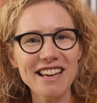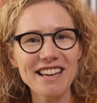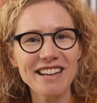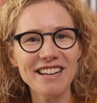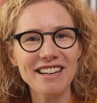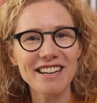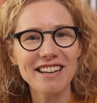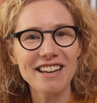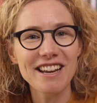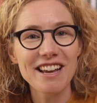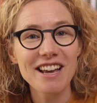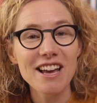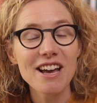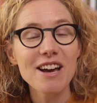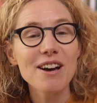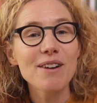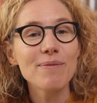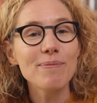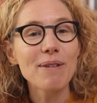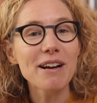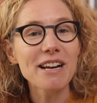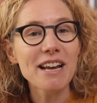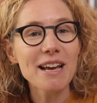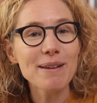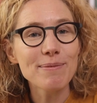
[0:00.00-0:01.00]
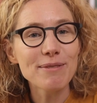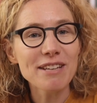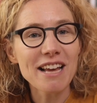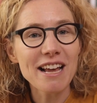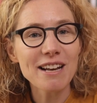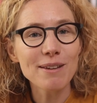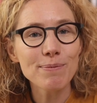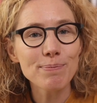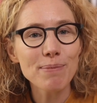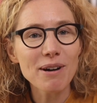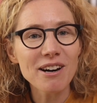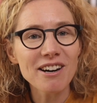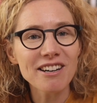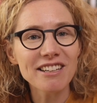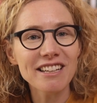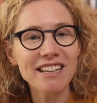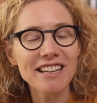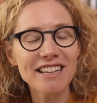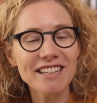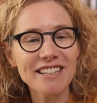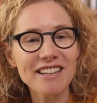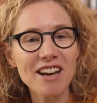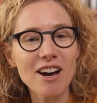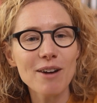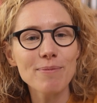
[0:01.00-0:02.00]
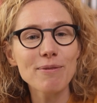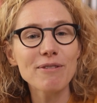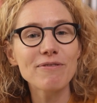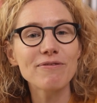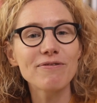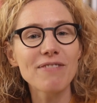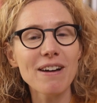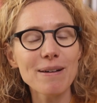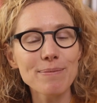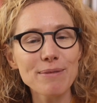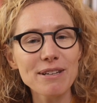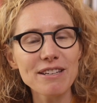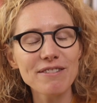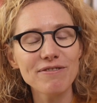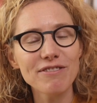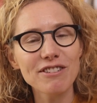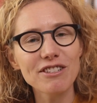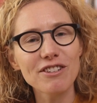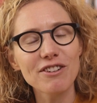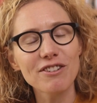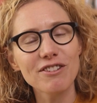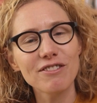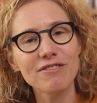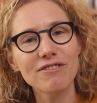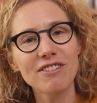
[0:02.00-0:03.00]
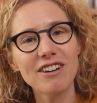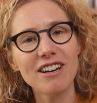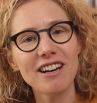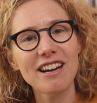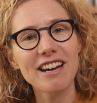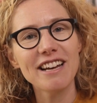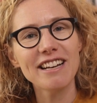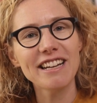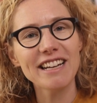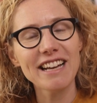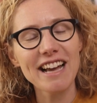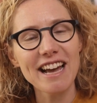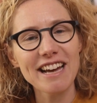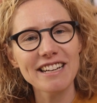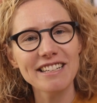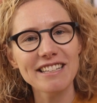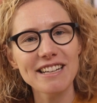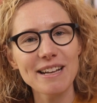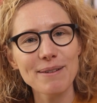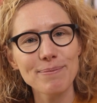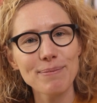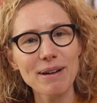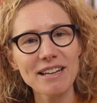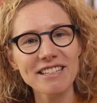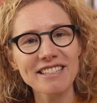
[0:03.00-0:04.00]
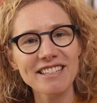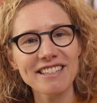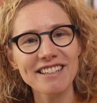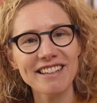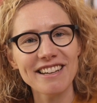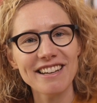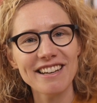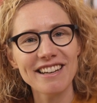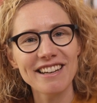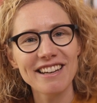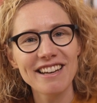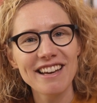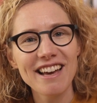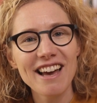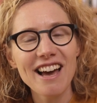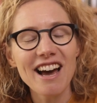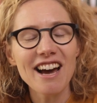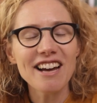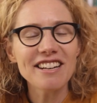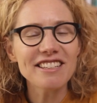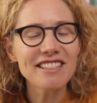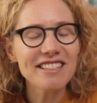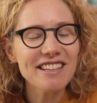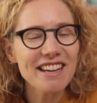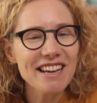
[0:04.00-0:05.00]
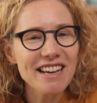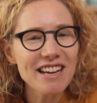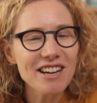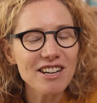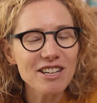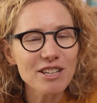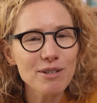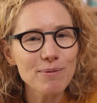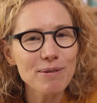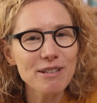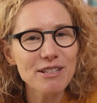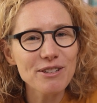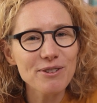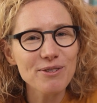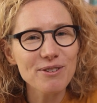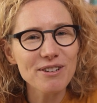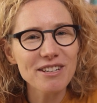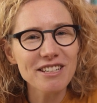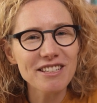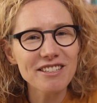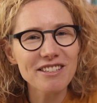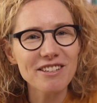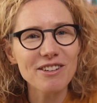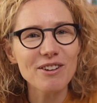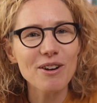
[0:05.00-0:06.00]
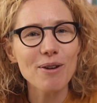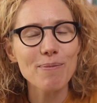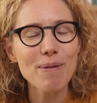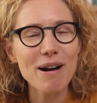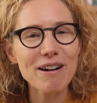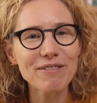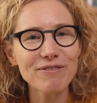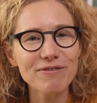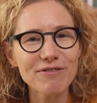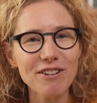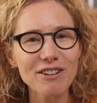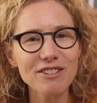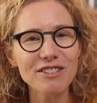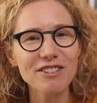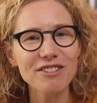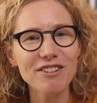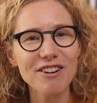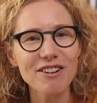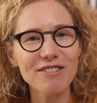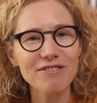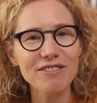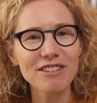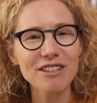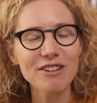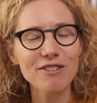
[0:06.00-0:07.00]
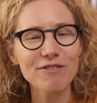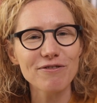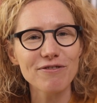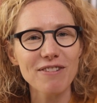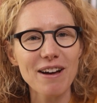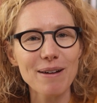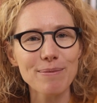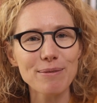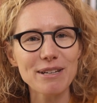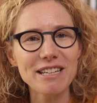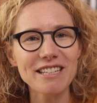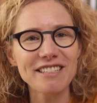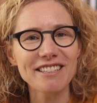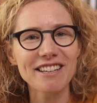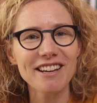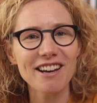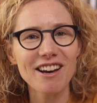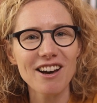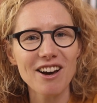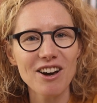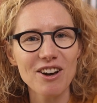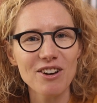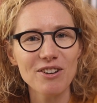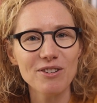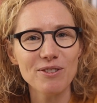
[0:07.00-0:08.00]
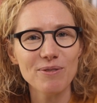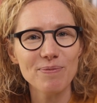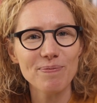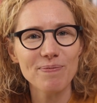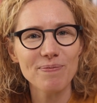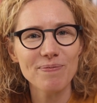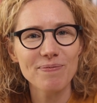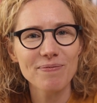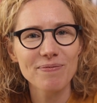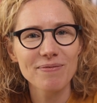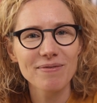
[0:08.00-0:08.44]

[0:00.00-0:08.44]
in. My name's Helen Bartlett. I'm a family photographer and a Canon ambassador. And today I'm going to be talking to you about photographing your families at home.